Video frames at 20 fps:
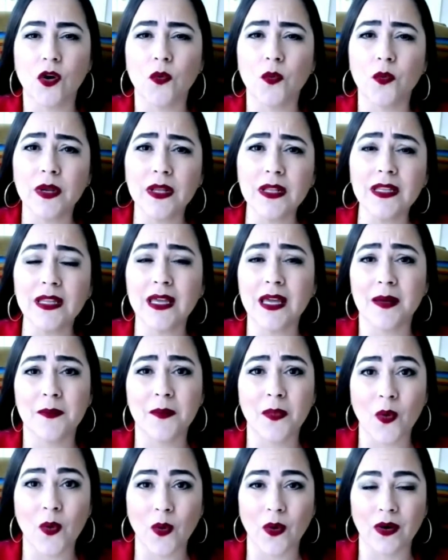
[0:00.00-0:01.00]
really
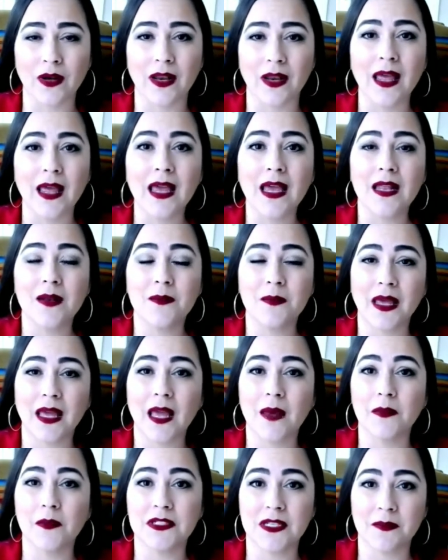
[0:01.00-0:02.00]
important in being able
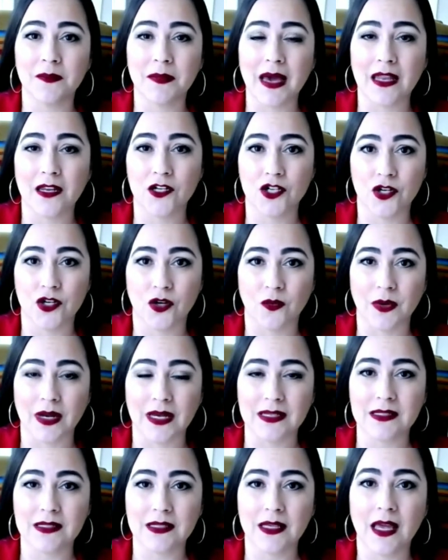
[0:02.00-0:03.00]
to manage your
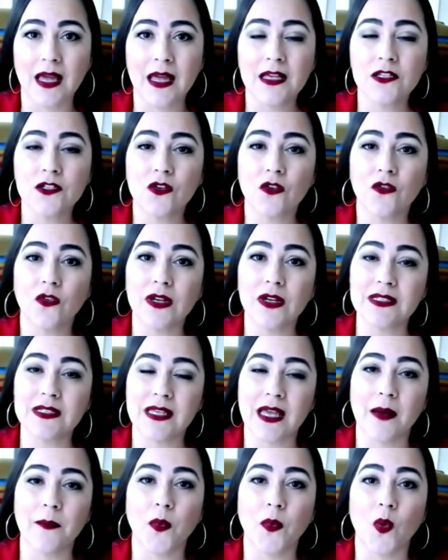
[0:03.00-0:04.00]
risk. So, for
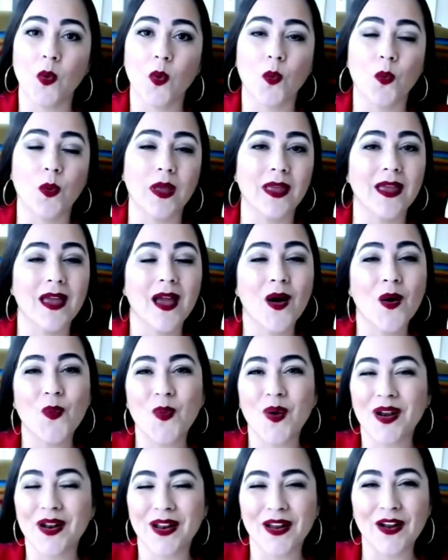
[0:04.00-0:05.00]
example, we
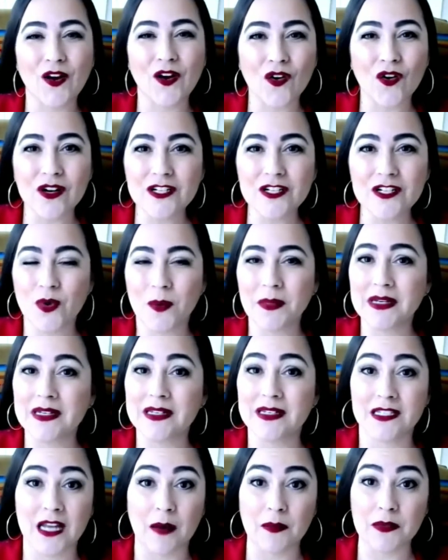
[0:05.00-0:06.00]
want to encourage women to
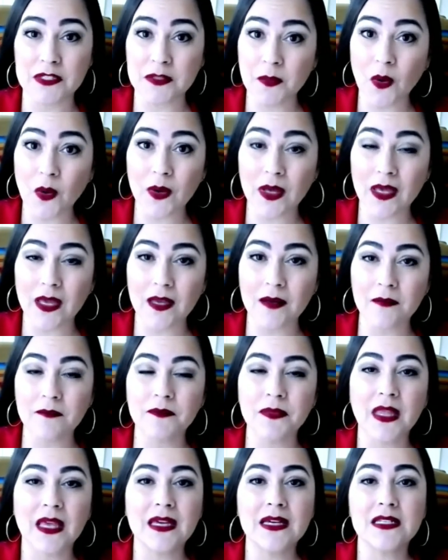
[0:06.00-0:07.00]
stop smoking,
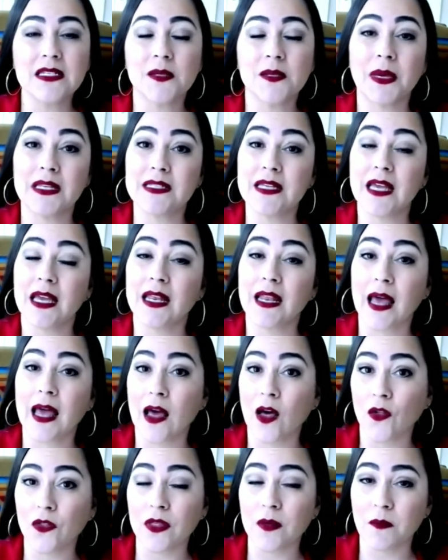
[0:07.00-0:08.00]
to maintain a
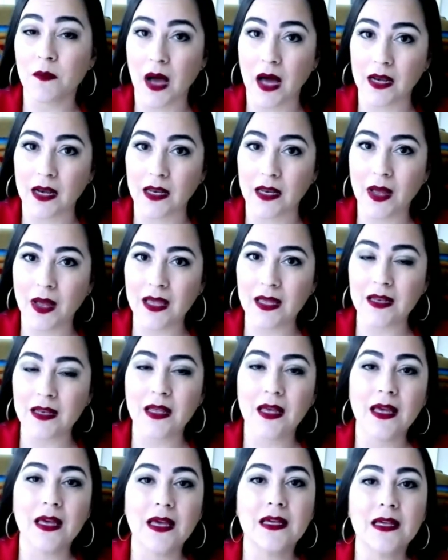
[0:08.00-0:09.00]
healthy body weight,
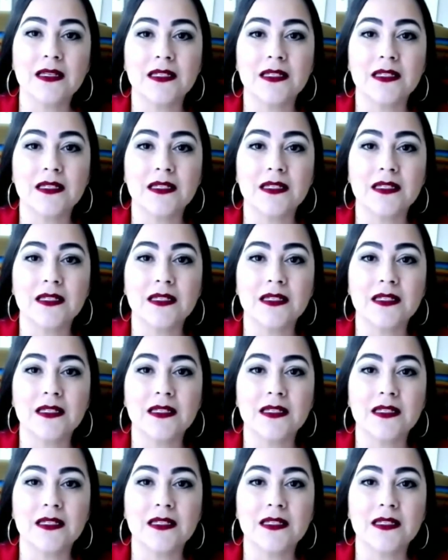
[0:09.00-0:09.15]
to